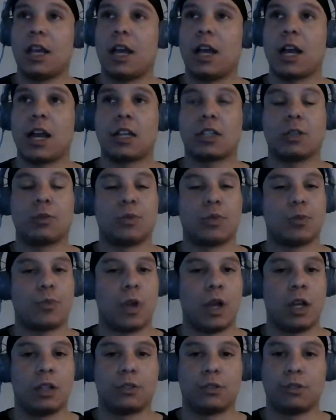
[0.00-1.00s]
I got some
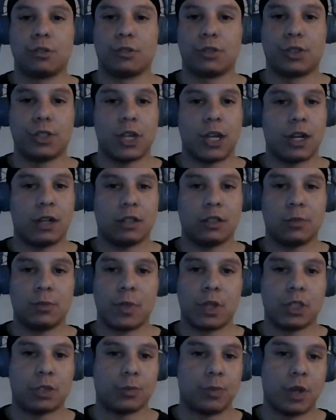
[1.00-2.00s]
sponsors. Shout out to
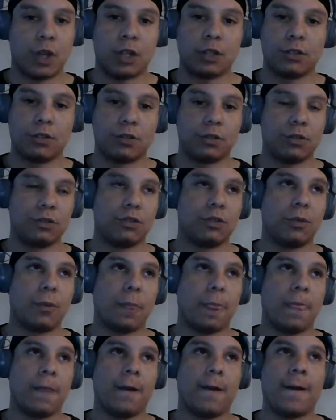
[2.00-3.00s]
my sponsors.
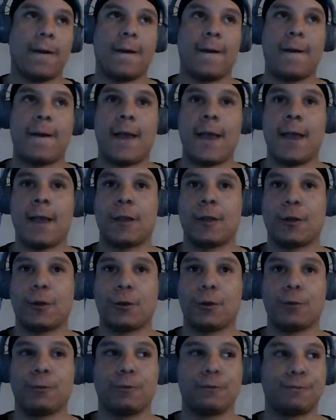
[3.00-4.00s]

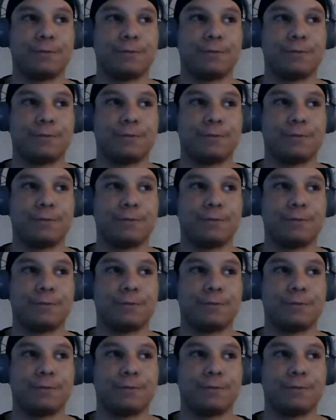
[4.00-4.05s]
Anchor.